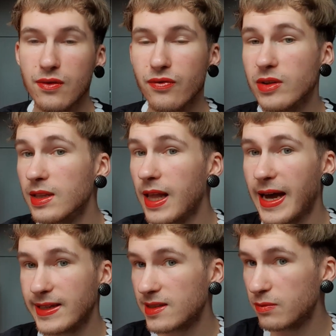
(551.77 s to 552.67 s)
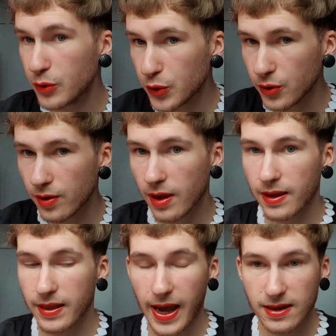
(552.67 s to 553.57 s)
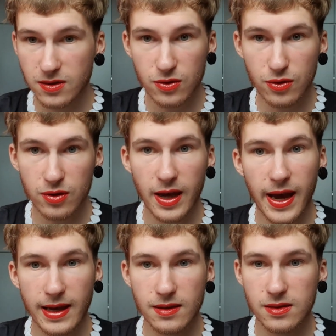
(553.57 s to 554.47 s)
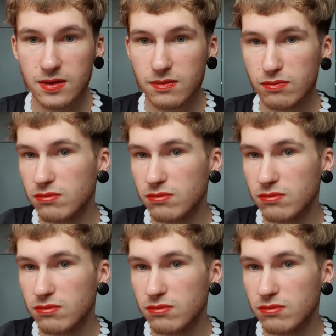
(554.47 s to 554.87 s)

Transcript: feel as smooth and as good as